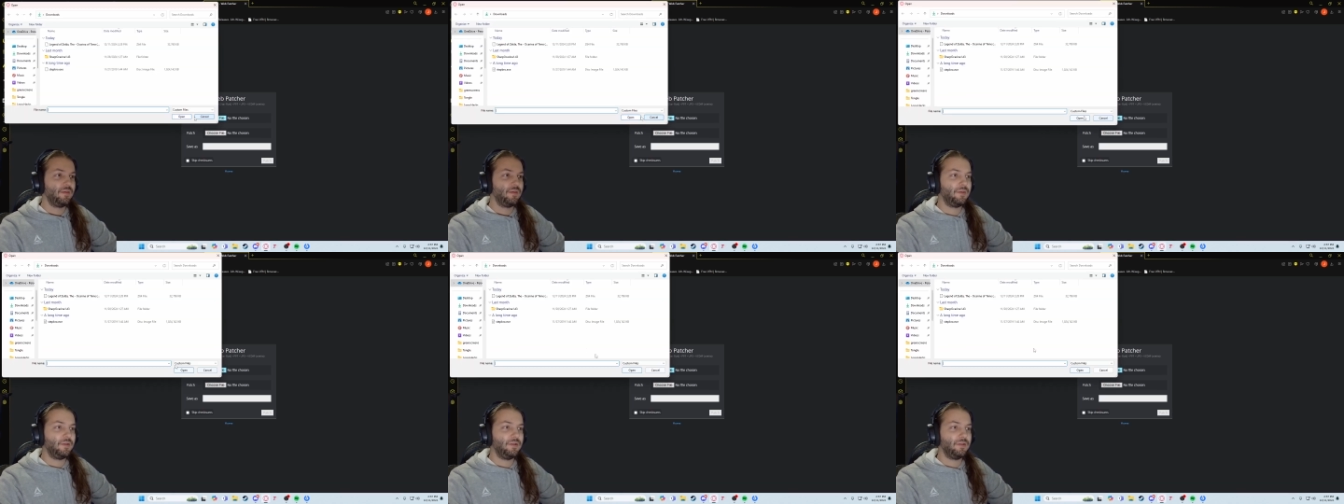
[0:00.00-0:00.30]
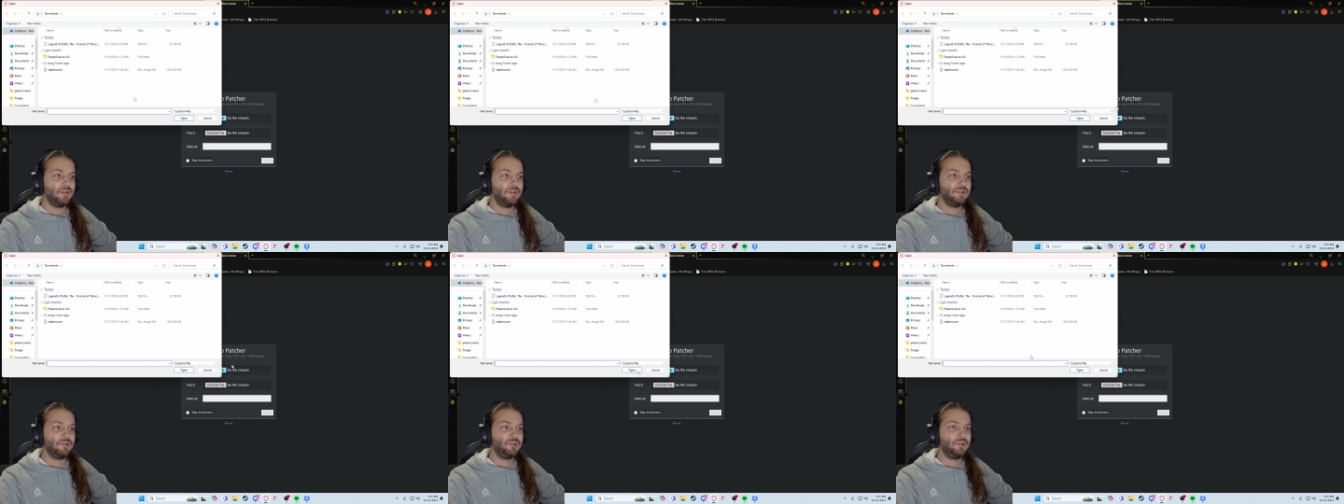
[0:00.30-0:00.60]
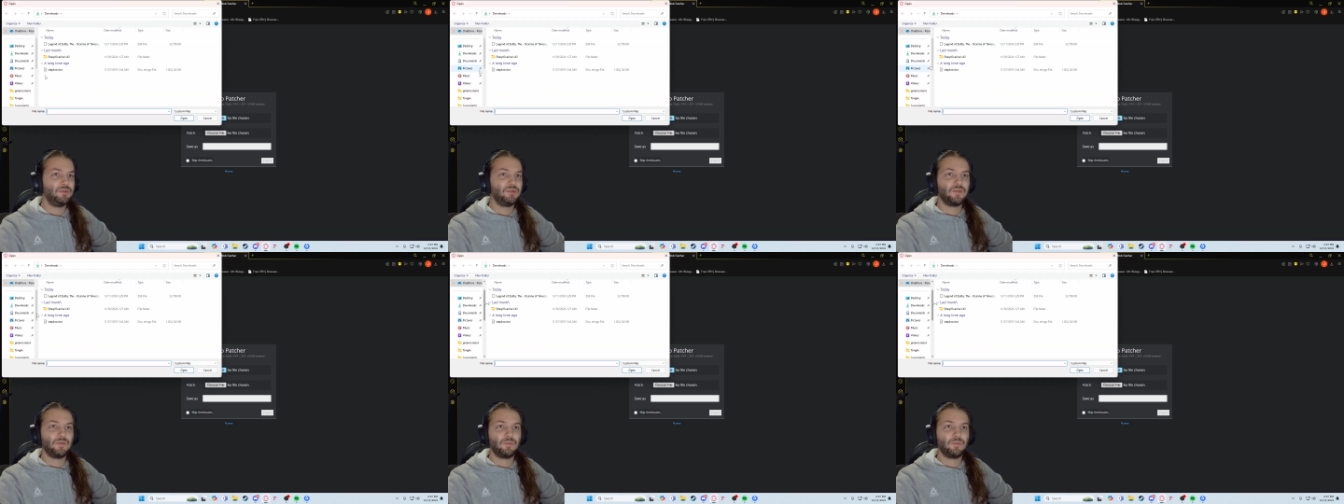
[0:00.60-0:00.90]
You're going to
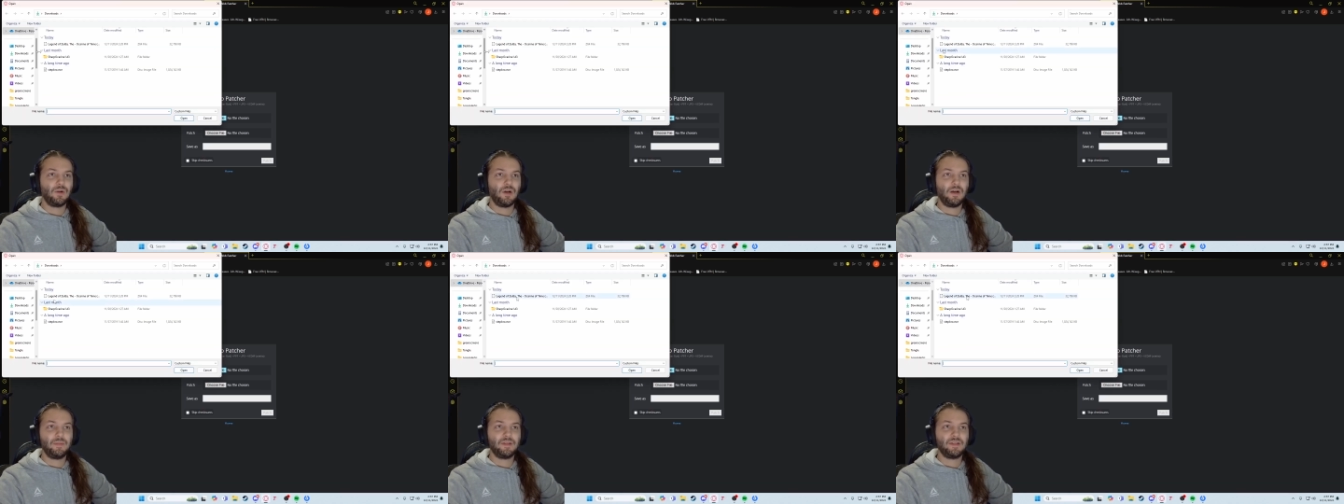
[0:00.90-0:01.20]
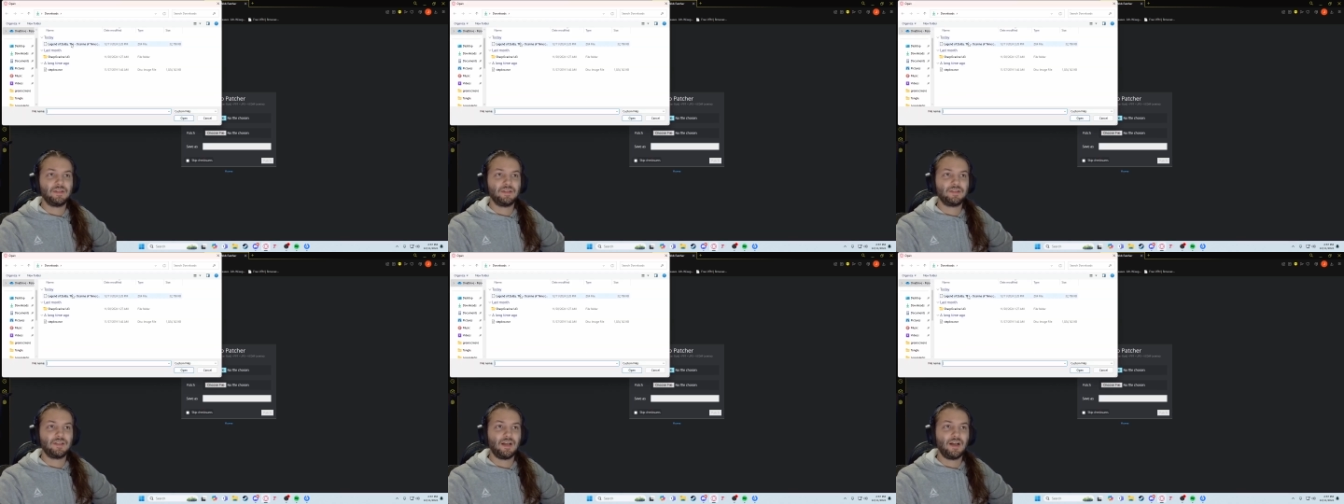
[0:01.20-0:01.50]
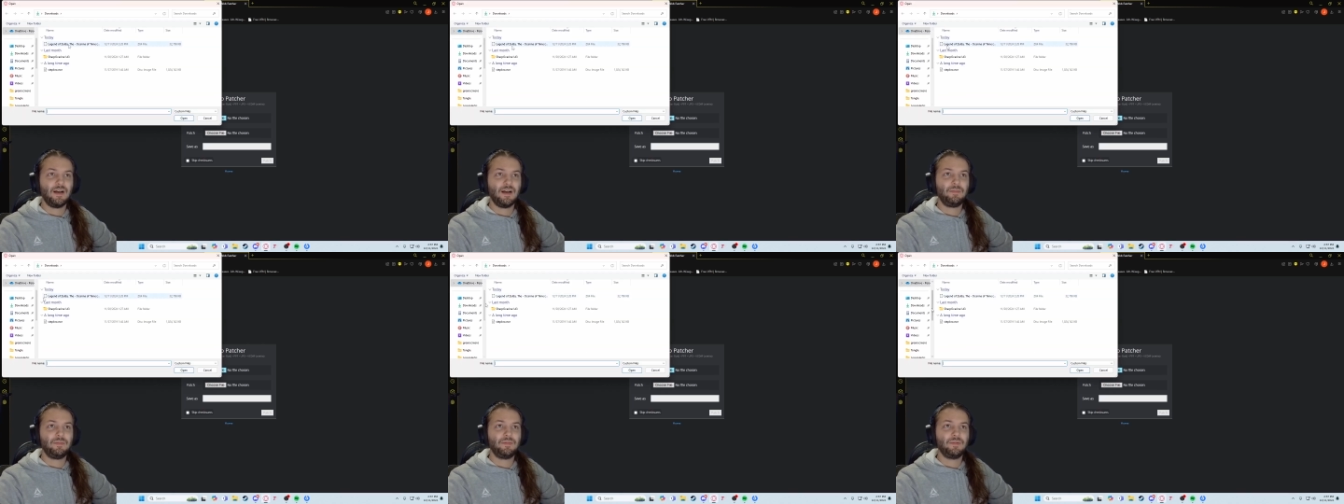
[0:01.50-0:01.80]
choose the ROM at the
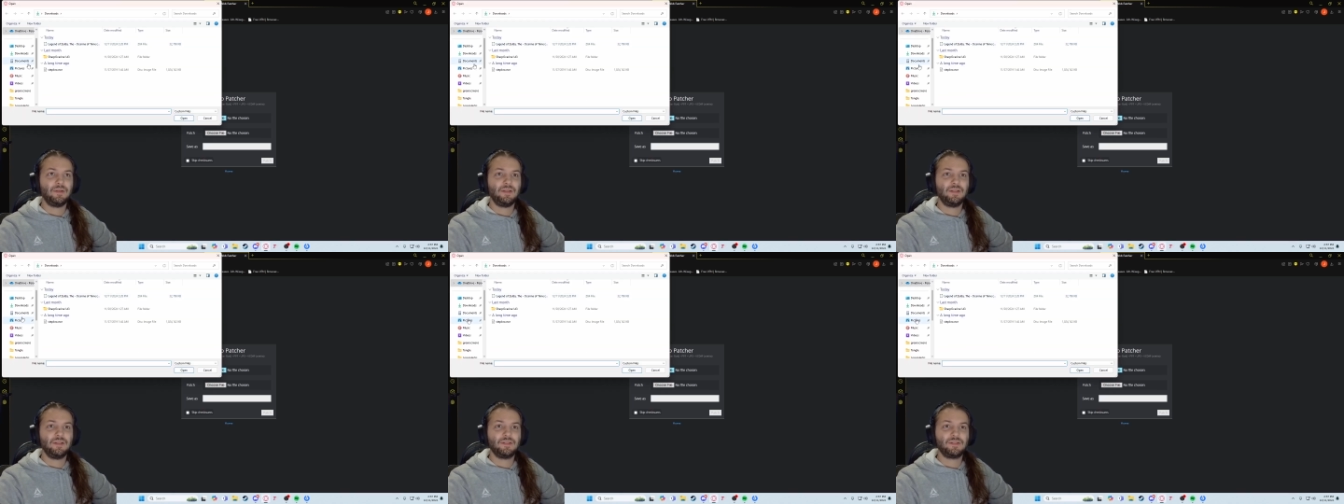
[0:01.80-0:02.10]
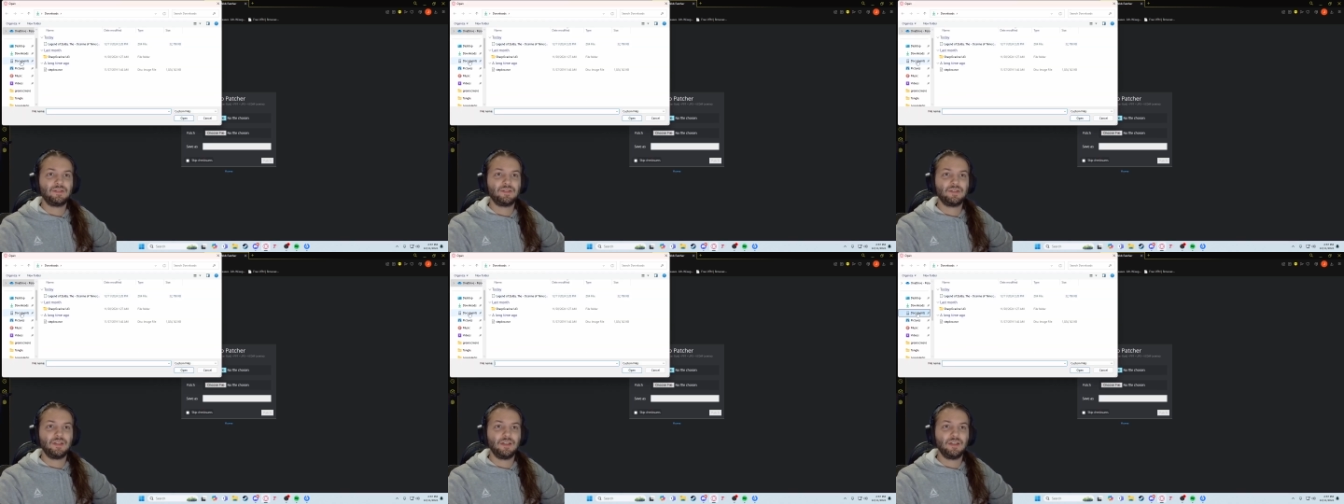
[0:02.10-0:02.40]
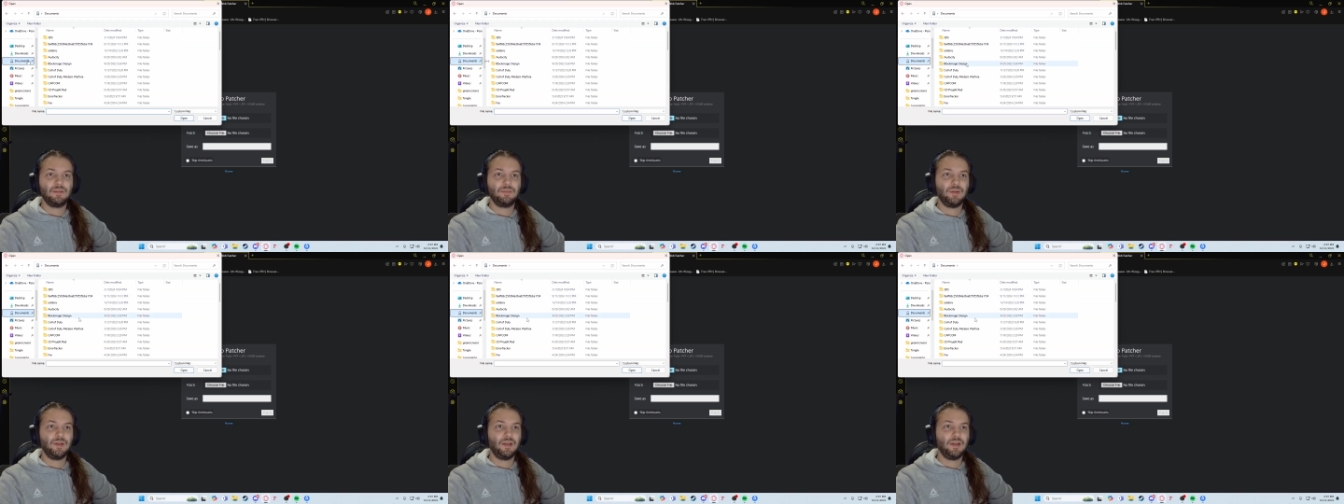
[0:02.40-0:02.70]
top, and this is going
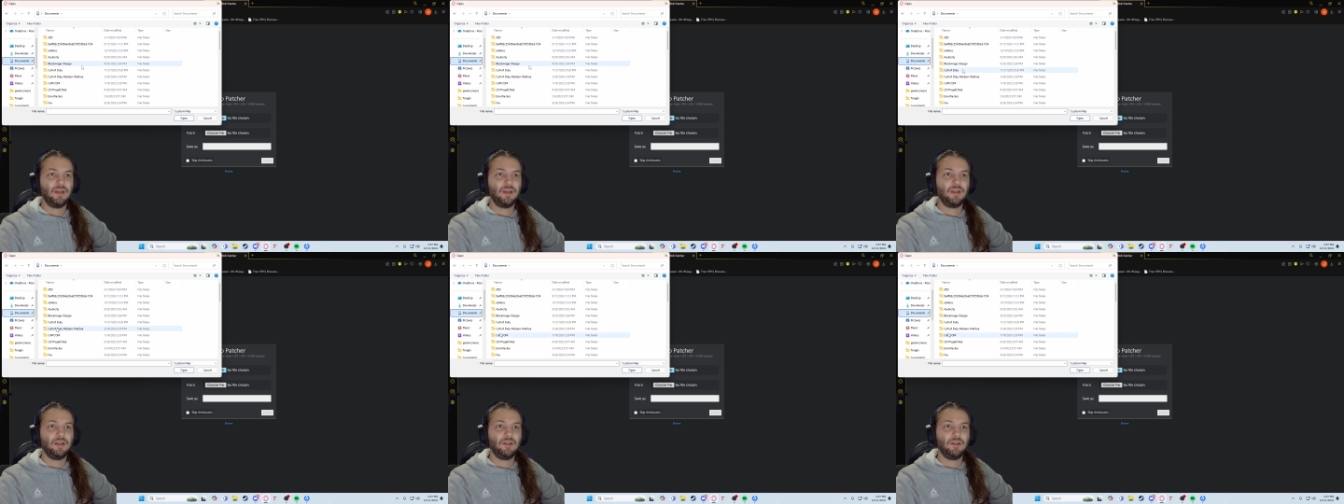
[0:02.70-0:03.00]
to be